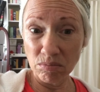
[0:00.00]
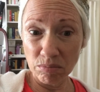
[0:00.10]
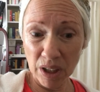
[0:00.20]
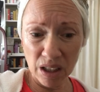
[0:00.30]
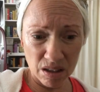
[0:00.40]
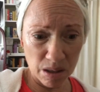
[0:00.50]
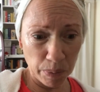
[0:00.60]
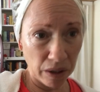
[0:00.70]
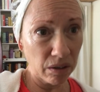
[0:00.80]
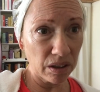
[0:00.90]
because
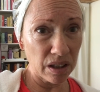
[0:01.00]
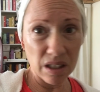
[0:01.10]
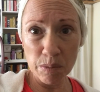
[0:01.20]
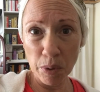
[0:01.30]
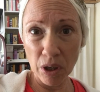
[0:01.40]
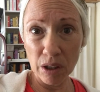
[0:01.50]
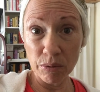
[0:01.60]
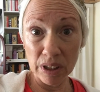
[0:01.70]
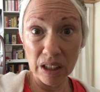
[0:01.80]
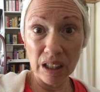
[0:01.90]
apparently this body
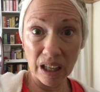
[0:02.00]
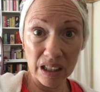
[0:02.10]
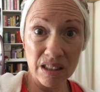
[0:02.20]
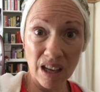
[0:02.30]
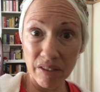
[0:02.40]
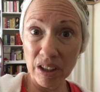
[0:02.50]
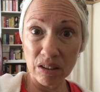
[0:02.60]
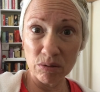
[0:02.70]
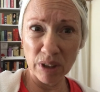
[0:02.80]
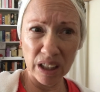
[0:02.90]
really likes
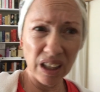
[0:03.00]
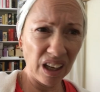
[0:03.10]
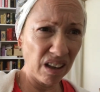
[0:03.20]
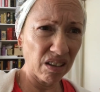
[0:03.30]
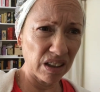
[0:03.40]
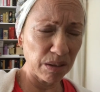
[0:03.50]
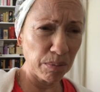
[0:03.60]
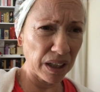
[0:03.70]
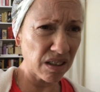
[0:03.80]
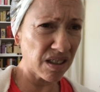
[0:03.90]
having red hair and it
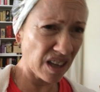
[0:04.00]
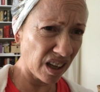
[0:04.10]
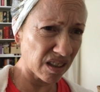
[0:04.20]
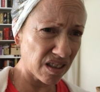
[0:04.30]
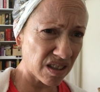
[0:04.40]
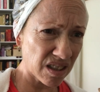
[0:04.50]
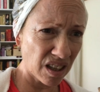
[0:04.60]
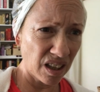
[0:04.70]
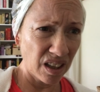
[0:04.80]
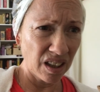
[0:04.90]
makes sense.
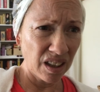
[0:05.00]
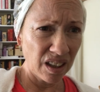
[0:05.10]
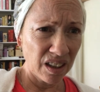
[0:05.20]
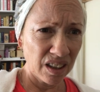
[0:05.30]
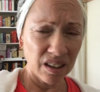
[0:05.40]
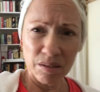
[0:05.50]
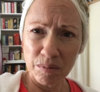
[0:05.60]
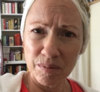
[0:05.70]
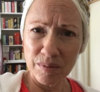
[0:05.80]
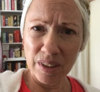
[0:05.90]

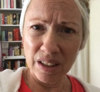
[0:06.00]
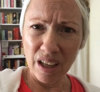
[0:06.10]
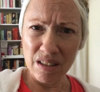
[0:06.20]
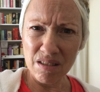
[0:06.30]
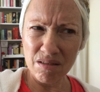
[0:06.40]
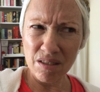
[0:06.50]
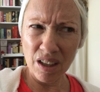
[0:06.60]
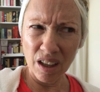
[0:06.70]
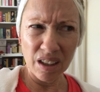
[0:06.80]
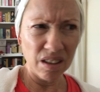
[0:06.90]
And that's
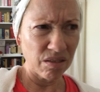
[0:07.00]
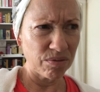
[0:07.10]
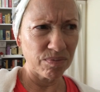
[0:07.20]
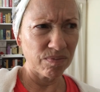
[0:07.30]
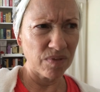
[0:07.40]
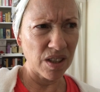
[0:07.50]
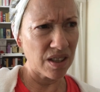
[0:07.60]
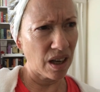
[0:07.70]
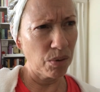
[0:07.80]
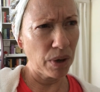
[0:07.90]
kind of the
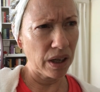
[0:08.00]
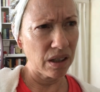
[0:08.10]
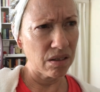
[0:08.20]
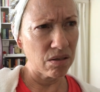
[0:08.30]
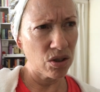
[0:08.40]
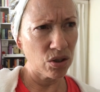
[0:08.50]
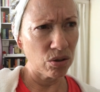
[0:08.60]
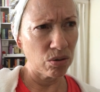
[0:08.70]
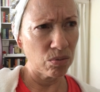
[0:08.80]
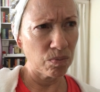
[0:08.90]
segue
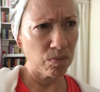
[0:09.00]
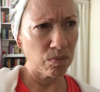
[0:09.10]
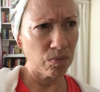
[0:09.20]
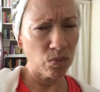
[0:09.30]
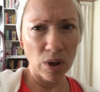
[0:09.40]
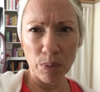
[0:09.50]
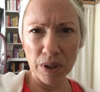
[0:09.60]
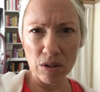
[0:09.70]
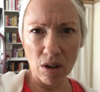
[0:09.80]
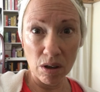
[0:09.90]
into what I'm
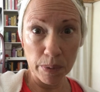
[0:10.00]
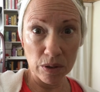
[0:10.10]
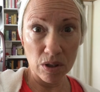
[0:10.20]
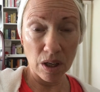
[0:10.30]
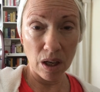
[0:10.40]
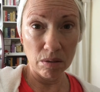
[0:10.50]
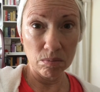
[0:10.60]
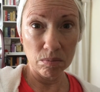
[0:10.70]
going to talk about today.